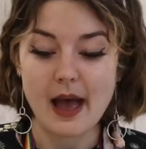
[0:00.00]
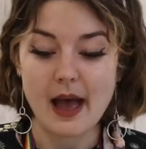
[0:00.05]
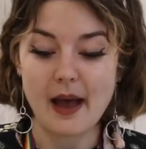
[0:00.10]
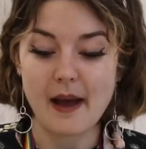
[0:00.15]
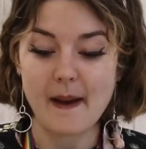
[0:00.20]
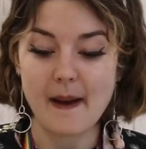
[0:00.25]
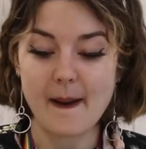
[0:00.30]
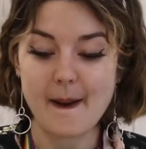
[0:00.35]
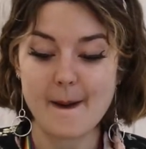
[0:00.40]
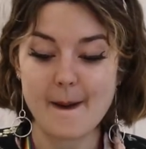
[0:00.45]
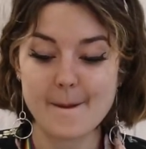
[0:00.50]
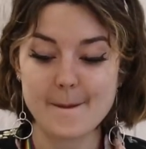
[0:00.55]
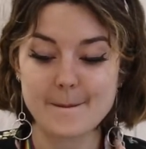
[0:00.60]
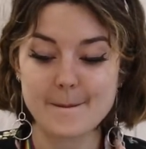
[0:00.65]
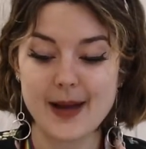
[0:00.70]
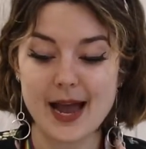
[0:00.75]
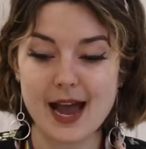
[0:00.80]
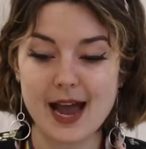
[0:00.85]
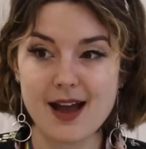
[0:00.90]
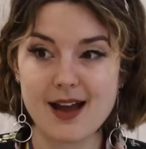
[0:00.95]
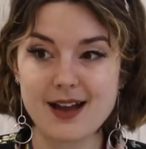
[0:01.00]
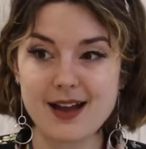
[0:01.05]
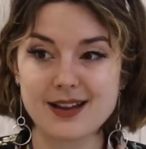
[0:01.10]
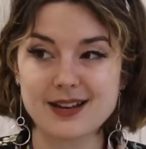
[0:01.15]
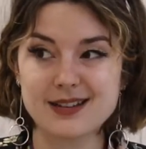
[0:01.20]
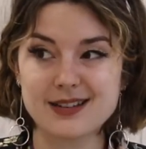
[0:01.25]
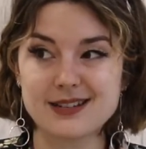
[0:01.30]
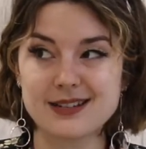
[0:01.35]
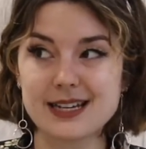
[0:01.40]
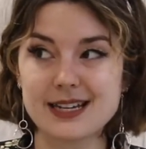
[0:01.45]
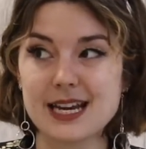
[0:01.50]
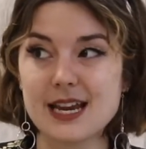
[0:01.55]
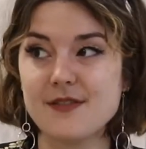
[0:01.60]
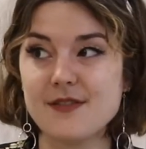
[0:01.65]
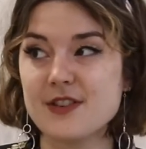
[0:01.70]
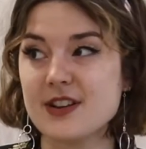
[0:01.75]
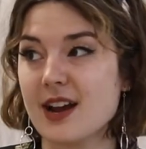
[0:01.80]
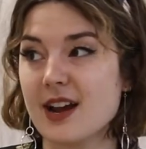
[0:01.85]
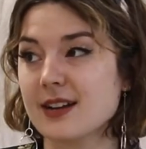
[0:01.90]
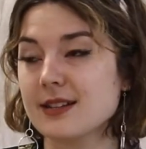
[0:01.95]
And
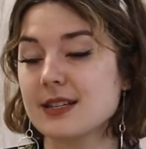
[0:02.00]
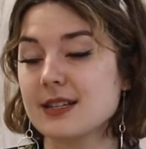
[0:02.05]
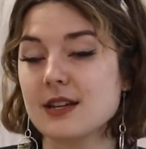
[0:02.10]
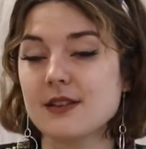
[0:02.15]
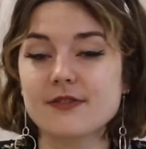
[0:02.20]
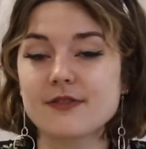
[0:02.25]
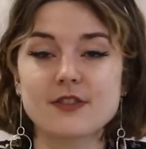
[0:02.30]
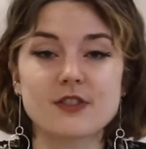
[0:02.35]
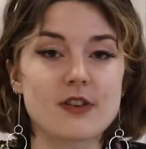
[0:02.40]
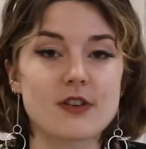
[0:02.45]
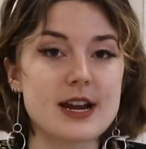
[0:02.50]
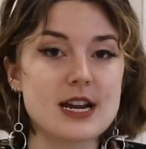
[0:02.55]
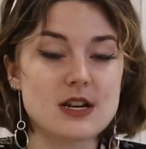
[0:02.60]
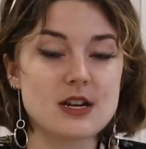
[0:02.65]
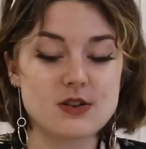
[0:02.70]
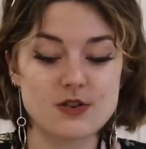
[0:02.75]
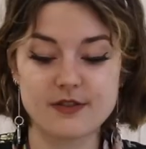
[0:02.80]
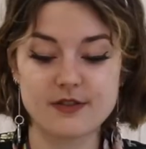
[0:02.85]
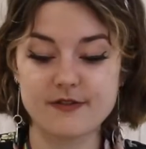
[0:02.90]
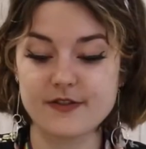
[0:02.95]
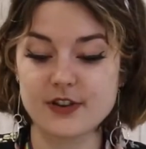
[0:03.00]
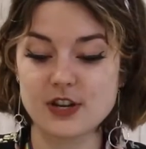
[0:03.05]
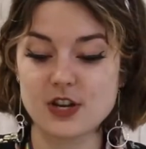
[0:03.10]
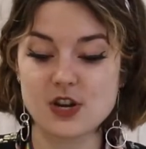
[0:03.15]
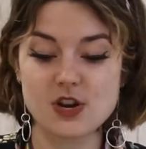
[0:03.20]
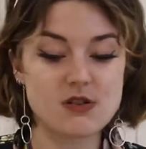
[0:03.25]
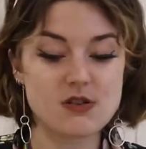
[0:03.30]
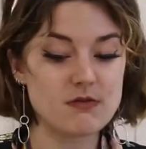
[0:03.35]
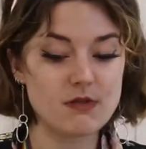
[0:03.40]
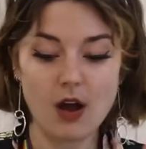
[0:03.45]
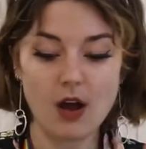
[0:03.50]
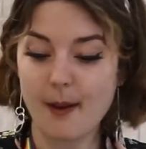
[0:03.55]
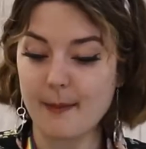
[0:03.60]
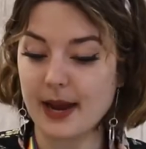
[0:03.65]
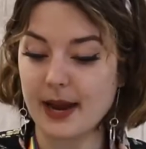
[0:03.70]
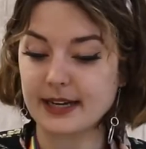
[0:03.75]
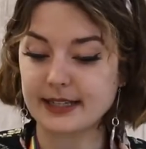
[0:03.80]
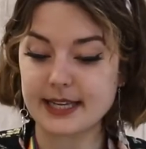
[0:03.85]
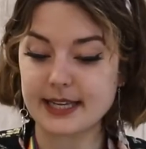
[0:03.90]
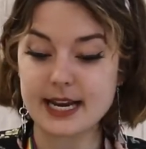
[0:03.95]
if you're negative, great, good for you,
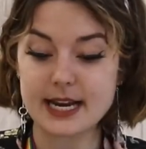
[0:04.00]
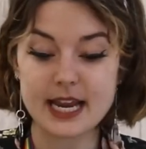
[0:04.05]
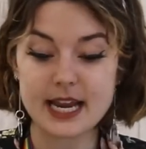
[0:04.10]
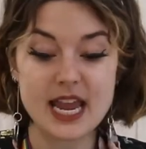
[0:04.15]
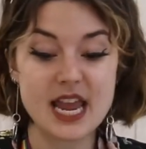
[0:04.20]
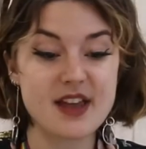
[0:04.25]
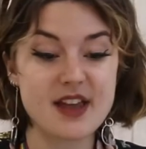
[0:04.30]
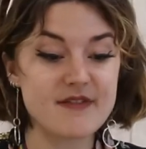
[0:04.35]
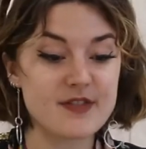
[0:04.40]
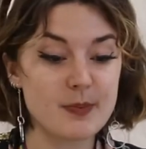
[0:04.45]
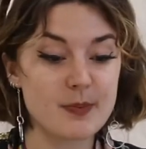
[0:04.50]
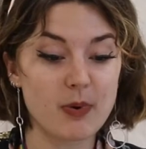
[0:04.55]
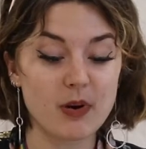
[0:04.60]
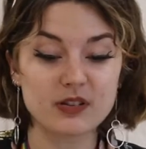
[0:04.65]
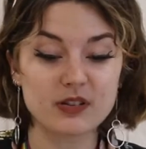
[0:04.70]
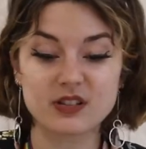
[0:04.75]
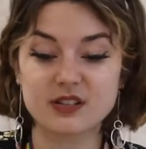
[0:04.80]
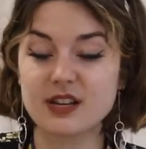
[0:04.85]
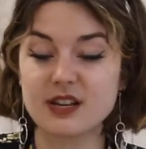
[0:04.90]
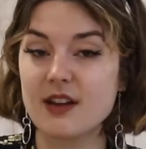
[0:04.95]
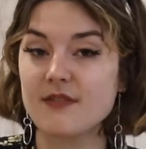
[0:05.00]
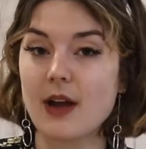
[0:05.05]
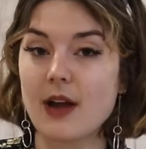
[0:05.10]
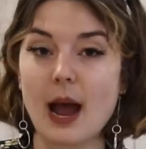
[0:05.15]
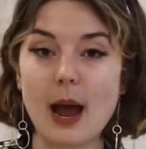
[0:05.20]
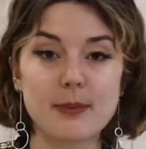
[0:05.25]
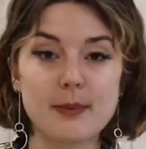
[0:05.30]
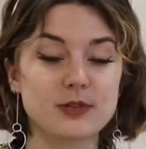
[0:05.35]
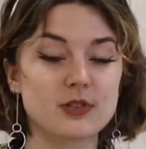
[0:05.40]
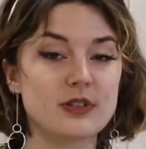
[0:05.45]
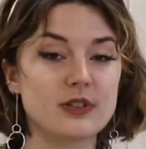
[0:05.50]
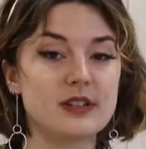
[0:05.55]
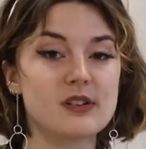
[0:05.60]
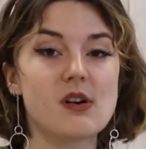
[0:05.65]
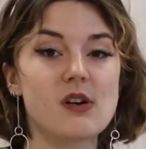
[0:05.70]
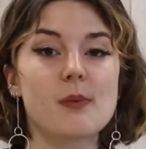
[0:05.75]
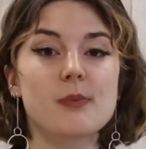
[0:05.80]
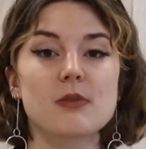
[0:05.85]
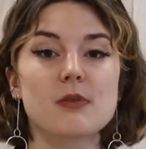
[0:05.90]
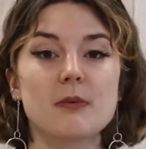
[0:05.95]
amazing. If you're positive, absolutely
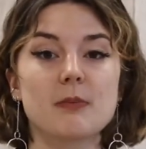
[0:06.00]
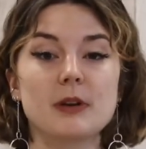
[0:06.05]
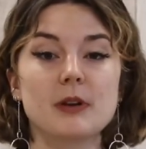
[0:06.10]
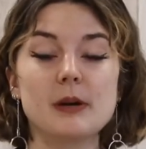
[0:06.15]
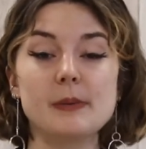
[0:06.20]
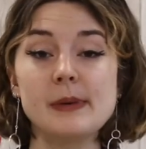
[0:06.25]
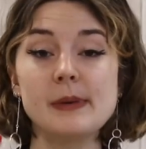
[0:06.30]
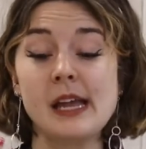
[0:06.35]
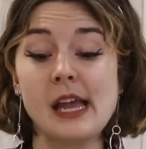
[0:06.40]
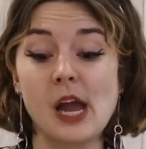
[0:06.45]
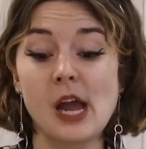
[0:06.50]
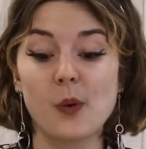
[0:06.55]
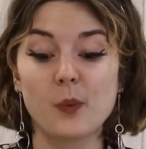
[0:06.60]
not a problem.